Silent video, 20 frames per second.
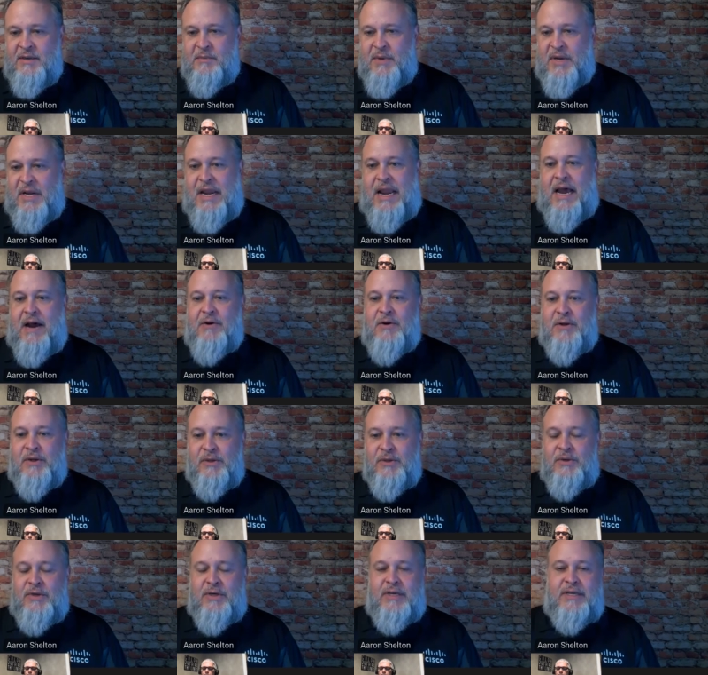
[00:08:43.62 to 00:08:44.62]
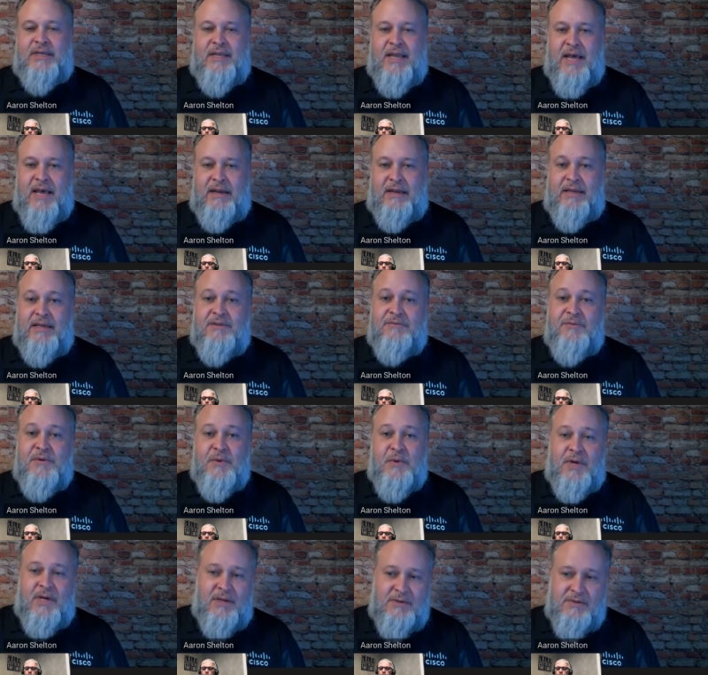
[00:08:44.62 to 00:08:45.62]
but now included in that, if
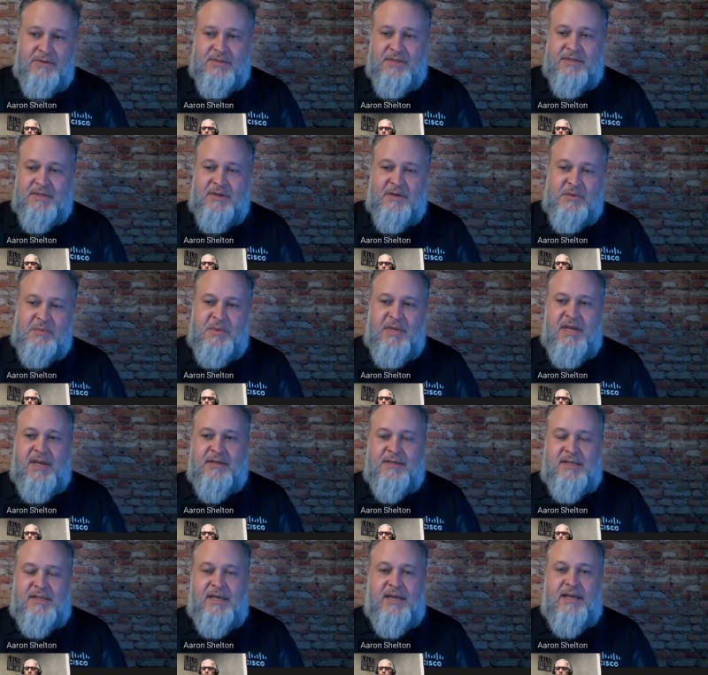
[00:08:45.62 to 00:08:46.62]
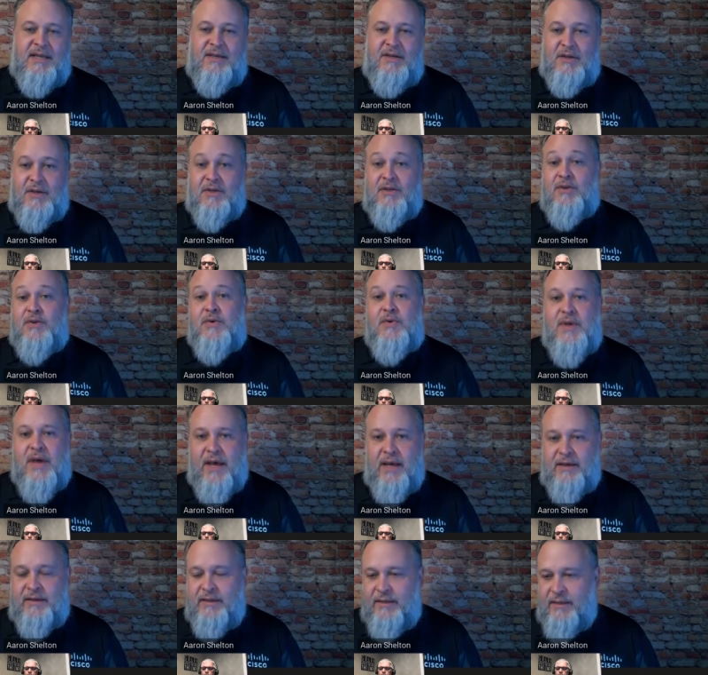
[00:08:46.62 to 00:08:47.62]
you want to use Cisco's PSTN, you can do
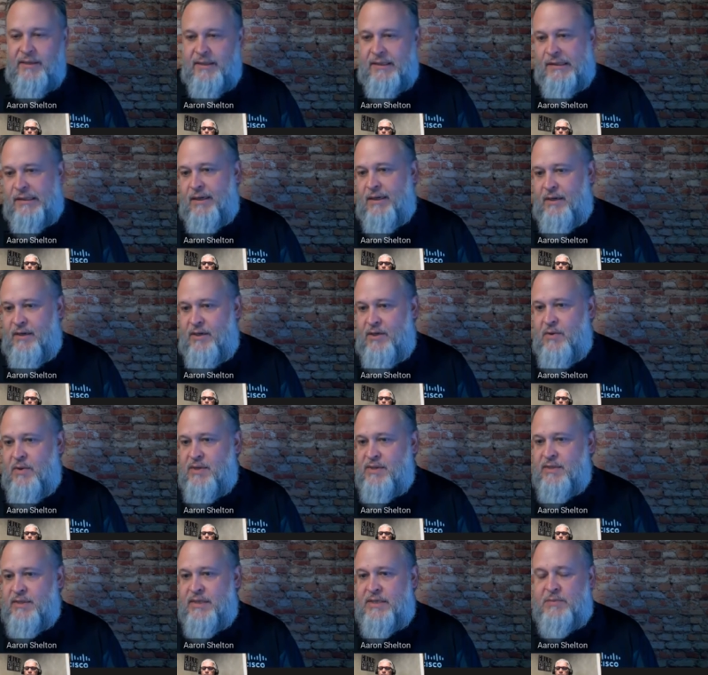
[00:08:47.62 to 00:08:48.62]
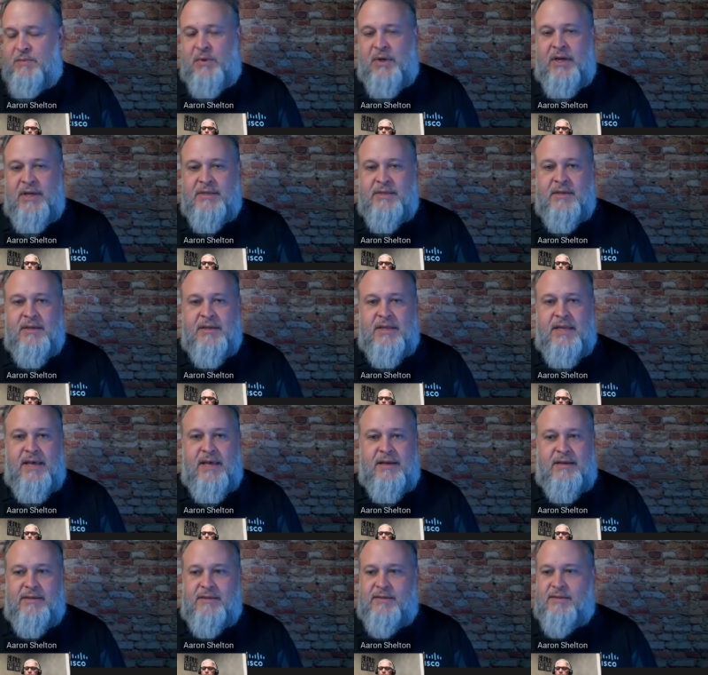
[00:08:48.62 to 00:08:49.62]
that. Uh, US list price on
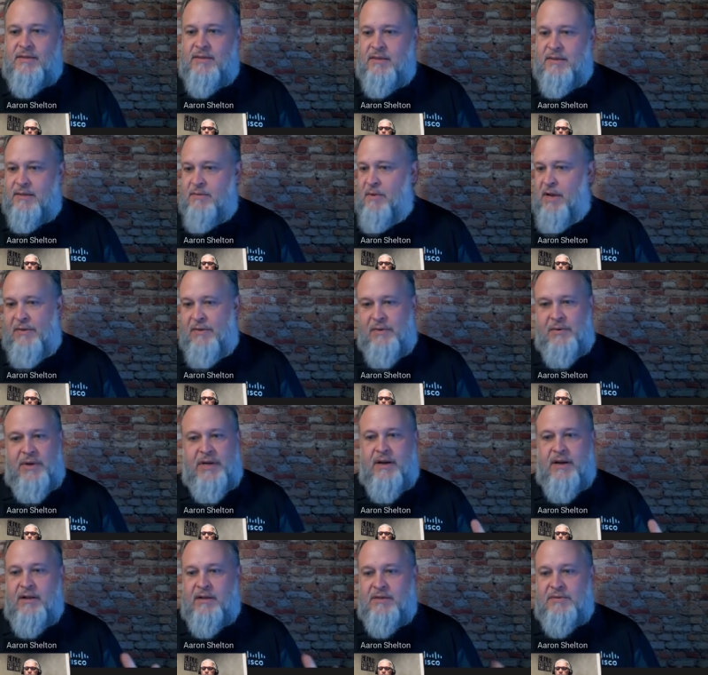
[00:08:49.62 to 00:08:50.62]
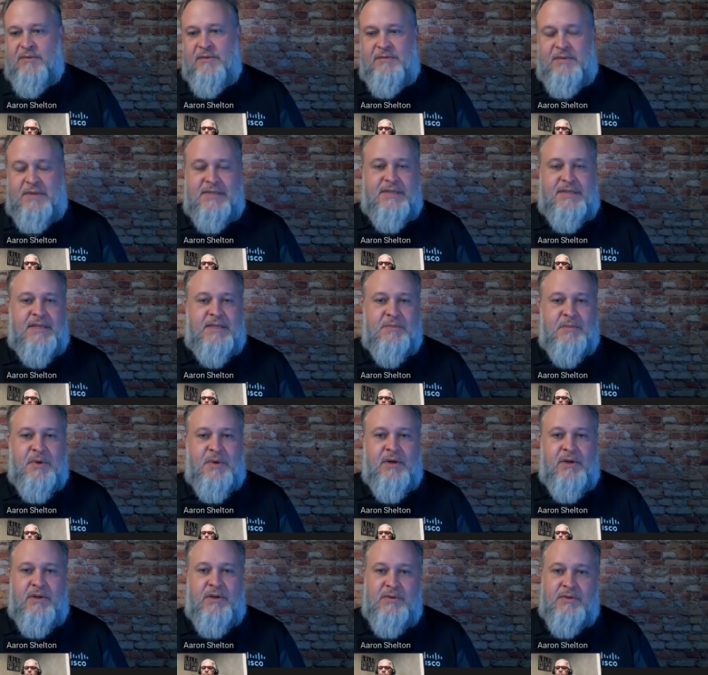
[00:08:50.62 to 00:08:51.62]
that is, is about $3.50
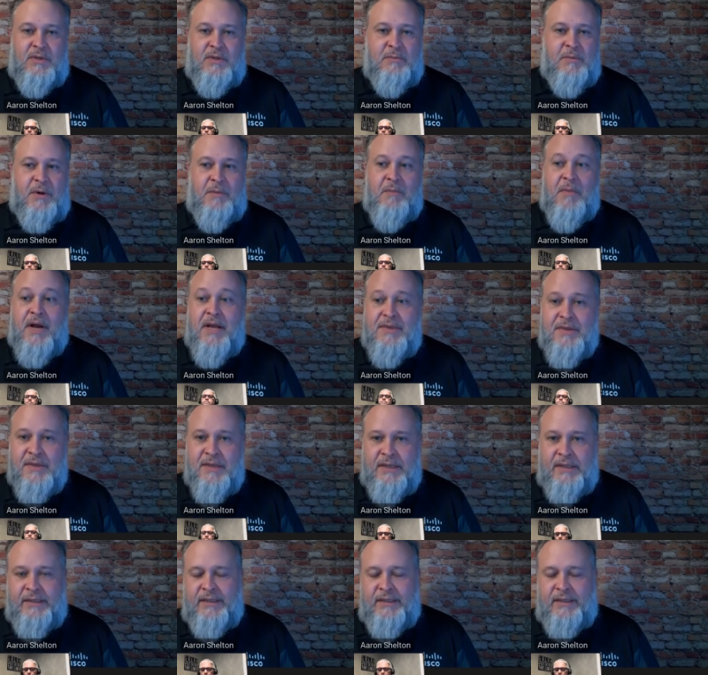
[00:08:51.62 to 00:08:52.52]
per user per month.